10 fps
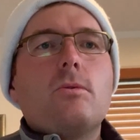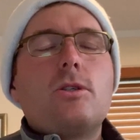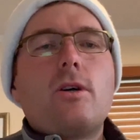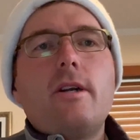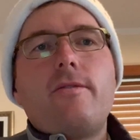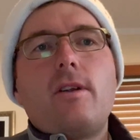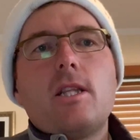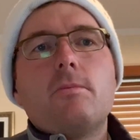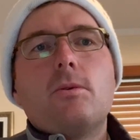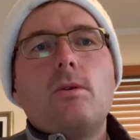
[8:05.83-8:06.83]
or trying to
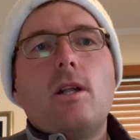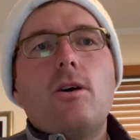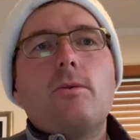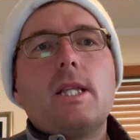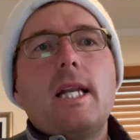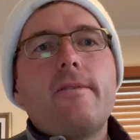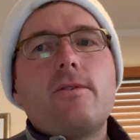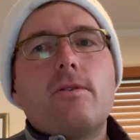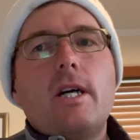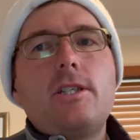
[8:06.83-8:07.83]
flight the ball low with a left
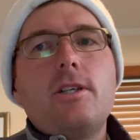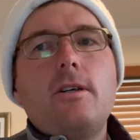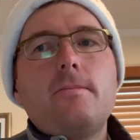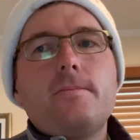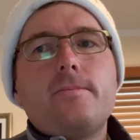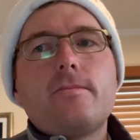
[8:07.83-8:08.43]
to right shot.